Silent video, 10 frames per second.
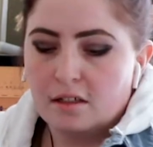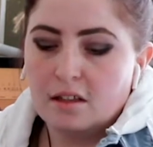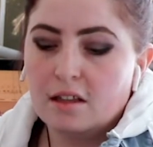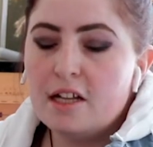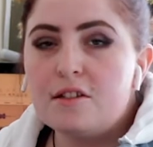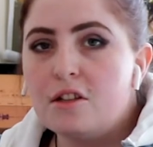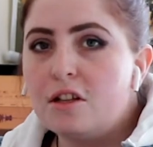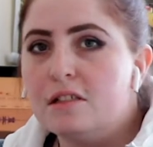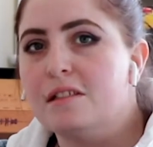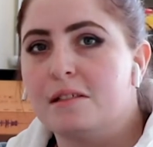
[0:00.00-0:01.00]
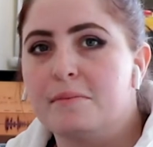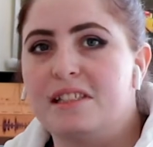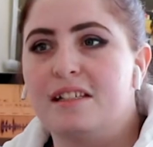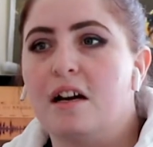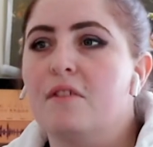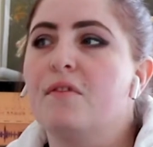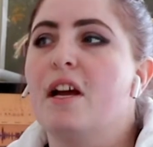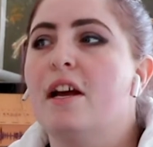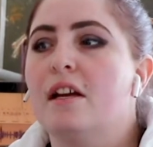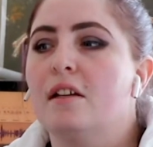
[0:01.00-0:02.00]
Mm-hmm. Let's learn some stuff.
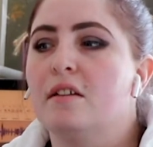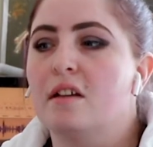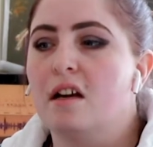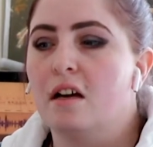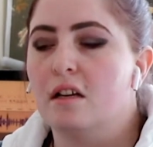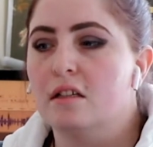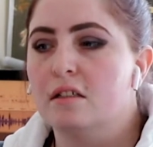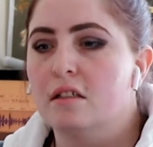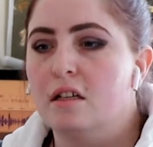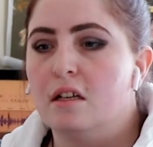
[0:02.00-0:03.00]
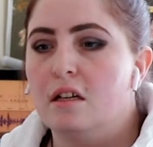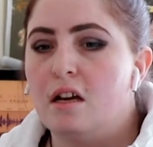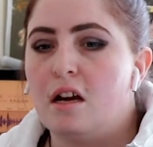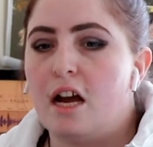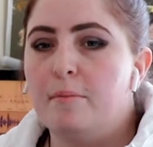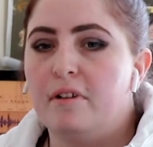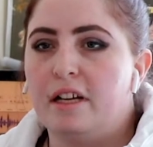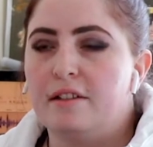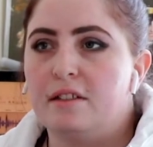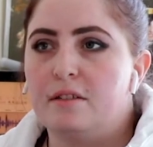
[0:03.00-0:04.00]
And uh, I,
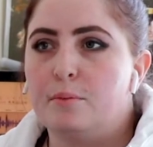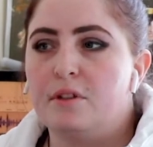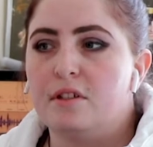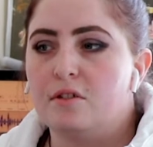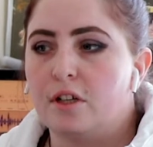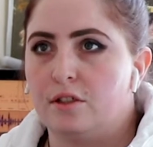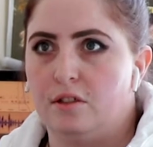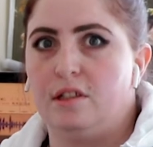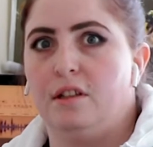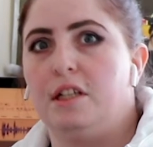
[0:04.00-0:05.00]
I, that's what the director said.